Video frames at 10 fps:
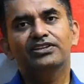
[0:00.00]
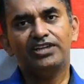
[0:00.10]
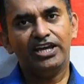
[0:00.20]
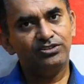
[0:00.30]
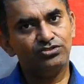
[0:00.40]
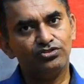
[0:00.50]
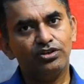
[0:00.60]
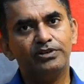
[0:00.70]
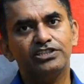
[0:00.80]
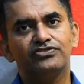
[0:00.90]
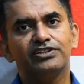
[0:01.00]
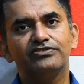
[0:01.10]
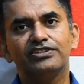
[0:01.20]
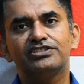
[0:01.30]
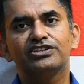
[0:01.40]
Thank you so much for
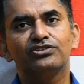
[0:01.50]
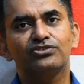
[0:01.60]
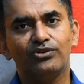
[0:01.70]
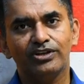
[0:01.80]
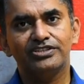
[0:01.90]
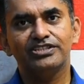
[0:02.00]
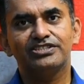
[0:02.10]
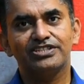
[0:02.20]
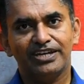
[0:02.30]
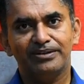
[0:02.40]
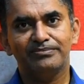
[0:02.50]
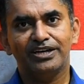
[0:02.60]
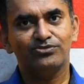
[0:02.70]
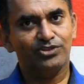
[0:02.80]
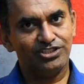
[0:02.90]
investing your quality time
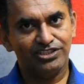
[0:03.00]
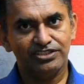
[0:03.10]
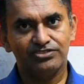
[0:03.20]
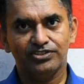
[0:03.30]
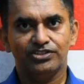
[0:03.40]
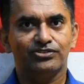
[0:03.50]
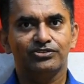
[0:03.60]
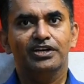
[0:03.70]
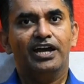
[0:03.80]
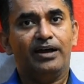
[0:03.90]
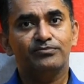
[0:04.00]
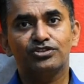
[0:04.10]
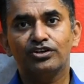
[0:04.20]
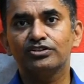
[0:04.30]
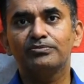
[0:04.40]
and watching this video. I'm
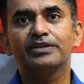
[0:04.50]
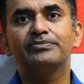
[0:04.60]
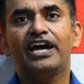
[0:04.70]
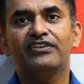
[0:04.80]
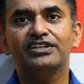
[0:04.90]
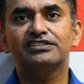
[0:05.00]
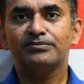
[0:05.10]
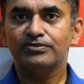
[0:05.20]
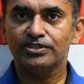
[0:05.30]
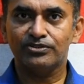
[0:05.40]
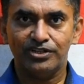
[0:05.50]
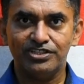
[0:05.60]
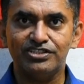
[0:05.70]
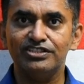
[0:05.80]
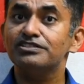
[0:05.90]
sure you might be having some of the
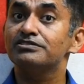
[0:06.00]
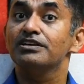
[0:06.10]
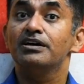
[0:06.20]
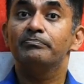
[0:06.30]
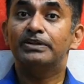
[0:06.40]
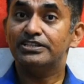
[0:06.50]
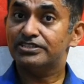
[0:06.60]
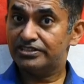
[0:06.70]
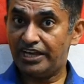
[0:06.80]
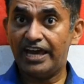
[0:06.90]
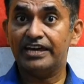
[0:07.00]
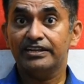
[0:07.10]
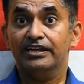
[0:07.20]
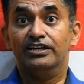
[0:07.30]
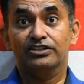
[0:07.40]
questions. Please
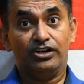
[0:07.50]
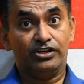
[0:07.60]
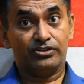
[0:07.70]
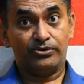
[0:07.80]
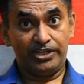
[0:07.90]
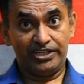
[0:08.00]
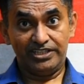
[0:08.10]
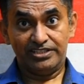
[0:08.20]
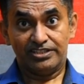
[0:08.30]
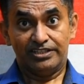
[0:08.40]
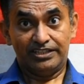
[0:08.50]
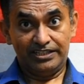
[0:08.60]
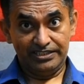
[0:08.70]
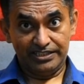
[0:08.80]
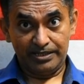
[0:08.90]
share your queries
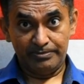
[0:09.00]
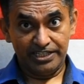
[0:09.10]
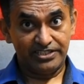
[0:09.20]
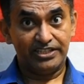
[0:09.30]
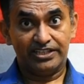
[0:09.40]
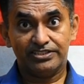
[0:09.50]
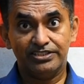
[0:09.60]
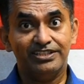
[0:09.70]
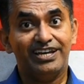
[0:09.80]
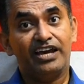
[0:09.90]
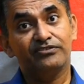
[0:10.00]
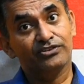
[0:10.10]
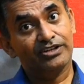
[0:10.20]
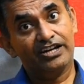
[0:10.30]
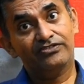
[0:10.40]
in the comment section and we
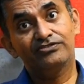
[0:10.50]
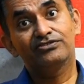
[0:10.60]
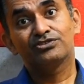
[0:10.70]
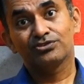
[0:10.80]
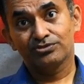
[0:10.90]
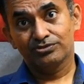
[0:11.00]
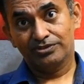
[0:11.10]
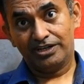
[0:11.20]
would love to